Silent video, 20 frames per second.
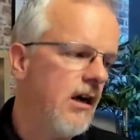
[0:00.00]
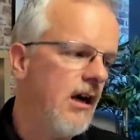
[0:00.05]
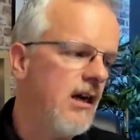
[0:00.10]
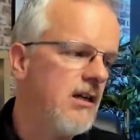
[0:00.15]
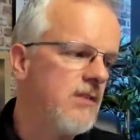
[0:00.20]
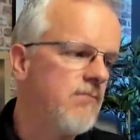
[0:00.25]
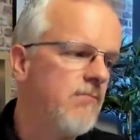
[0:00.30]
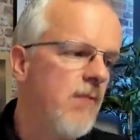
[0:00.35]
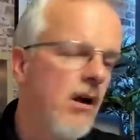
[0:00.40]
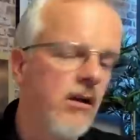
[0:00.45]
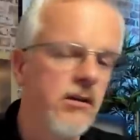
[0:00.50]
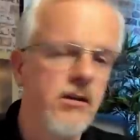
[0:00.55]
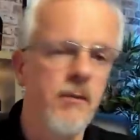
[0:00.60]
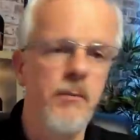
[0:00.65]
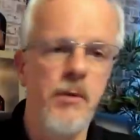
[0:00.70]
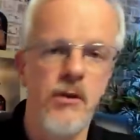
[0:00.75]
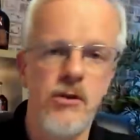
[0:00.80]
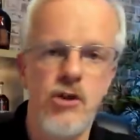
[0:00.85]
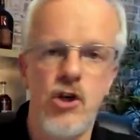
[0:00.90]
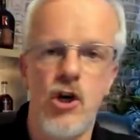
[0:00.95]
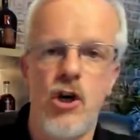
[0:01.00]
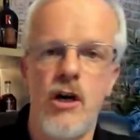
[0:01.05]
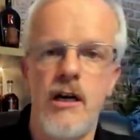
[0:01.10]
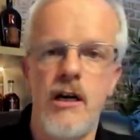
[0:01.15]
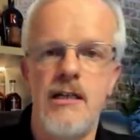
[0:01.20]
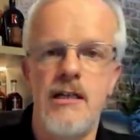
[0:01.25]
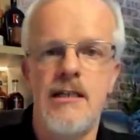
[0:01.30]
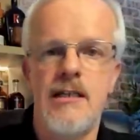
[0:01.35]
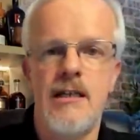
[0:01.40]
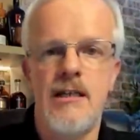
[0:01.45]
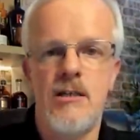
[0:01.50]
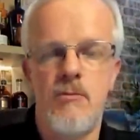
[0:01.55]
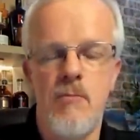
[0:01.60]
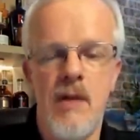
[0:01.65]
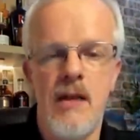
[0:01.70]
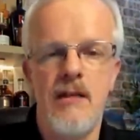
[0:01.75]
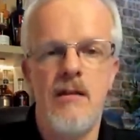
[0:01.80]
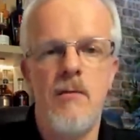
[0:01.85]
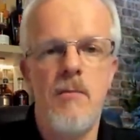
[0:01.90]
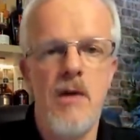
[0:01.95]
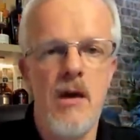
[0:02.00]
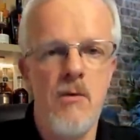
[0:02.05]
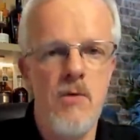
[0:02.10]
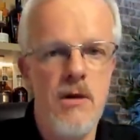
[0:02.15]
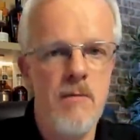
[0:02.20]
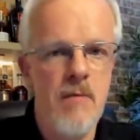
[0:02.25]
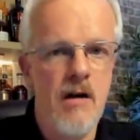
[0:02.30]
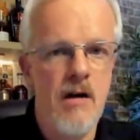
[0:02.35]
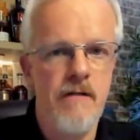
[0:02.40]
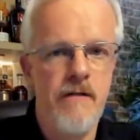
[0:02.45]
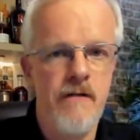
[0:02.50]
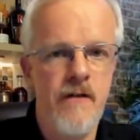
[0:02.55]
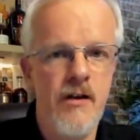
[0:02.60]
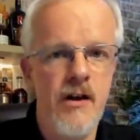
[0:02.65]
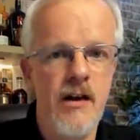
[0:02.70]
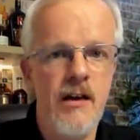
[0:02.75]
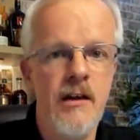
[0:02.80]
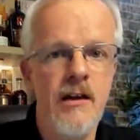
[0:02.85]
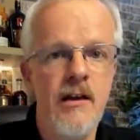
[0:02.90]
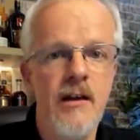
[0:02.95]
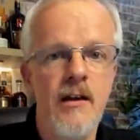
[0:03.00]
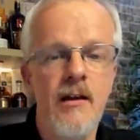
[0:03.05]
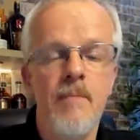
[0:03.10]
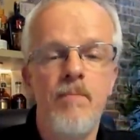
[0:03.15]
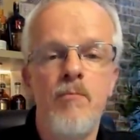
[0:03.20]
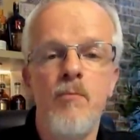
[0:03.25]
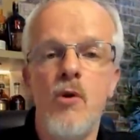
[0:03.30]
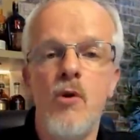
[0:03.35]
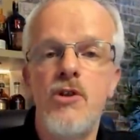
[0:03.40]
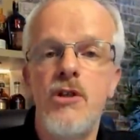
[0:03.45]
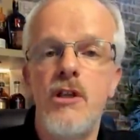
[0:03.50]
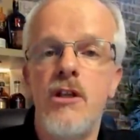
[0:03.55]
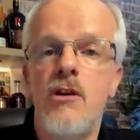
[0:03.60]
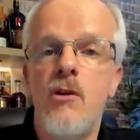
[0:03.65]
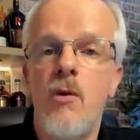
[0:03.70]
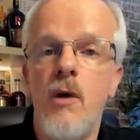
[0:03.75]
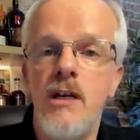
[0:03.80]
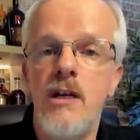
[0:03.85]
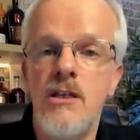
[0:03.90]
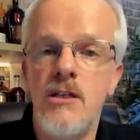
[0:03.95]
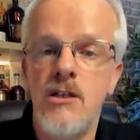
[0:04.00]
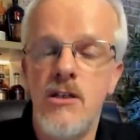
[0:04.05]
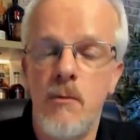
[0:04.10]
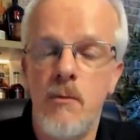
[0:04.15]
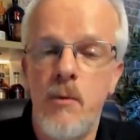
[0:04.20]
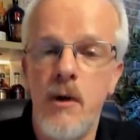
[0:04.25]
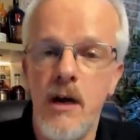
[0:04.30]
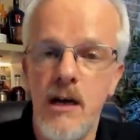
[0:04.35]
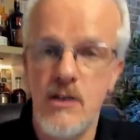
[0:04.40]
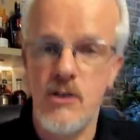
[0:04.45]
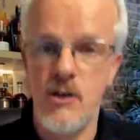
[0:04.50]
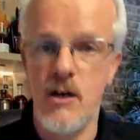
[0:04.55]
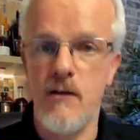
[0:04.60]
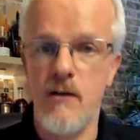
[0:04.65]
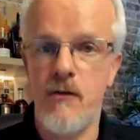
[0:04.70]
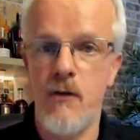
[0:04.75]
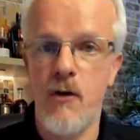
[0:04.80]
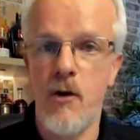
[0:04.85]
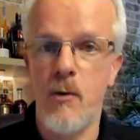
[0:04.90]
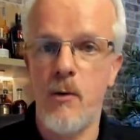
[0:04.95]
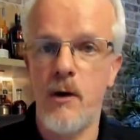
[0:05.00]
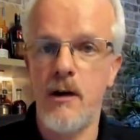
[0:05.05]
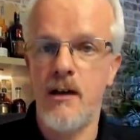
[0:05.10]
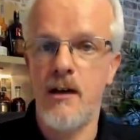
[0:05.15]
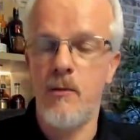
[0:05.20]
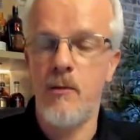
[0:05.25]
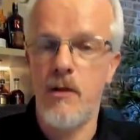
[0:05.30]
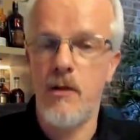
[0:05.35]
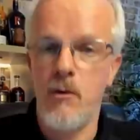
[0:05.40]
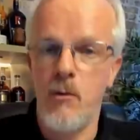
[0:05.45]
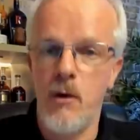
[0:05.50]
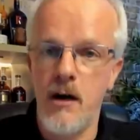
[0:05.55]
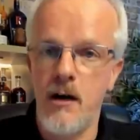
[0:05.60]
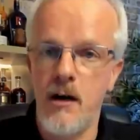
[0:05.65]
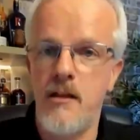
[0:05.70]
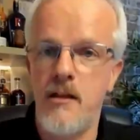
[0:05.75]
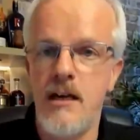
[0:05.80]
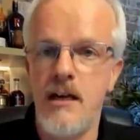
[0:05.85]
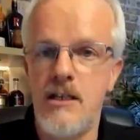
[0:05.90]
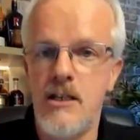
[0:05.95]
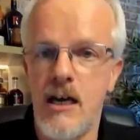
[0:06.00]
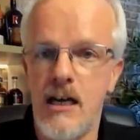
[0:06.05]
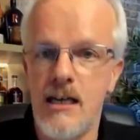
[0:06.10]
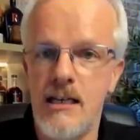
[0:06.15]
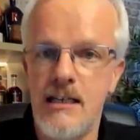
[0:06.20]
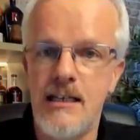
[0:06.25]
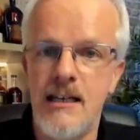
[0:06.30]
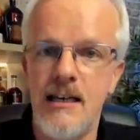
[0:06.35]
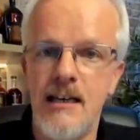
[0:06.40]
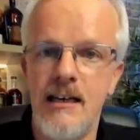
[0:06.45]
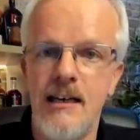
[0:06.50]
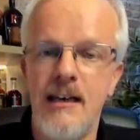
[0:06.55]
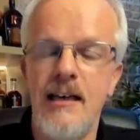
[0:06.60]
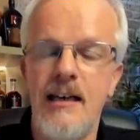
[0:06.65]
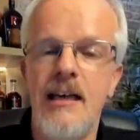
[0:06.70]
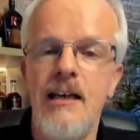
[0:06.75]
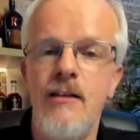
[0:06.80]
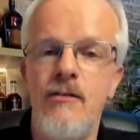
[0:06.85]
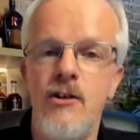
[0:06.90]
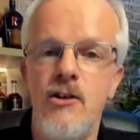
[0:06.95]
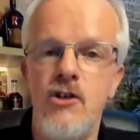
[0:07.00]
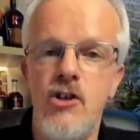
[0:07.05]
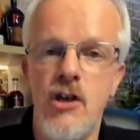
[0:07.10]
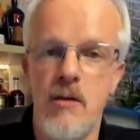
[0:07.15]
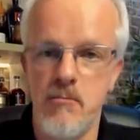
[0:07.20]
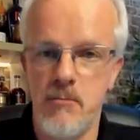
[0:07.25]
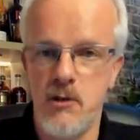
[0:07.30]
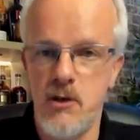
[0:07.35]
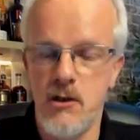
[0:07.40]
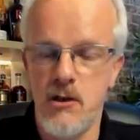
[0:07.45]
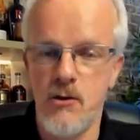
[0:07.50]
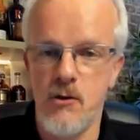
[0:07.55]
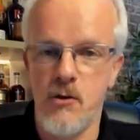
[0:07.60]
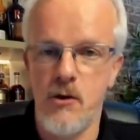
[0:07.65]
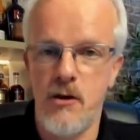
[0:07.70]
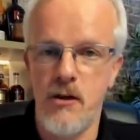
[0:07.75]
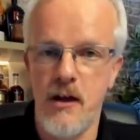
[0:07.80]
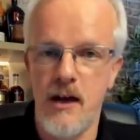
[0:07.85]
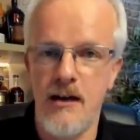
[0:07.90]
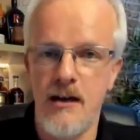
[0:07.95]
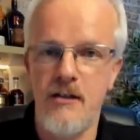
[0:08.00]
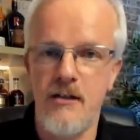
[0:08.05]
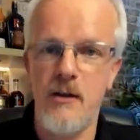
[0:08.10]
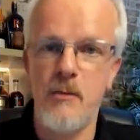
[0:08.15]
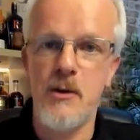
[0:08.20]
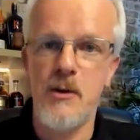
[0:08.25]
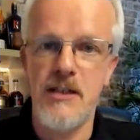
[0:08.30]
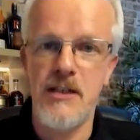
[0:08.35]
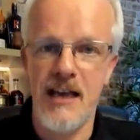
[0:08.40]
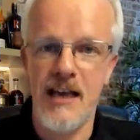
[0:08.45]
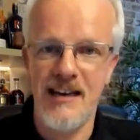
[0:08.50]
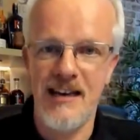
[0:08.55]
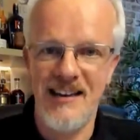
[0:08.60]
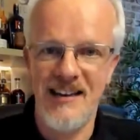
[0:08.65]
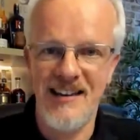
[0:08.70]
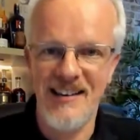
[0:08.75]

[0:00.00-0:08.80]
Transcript: It's multiple choice. It's meant to be a wee bit of fun. Most of the questions are pretty straightforward, and with a 1 in 3 chance, even chimps score 33%.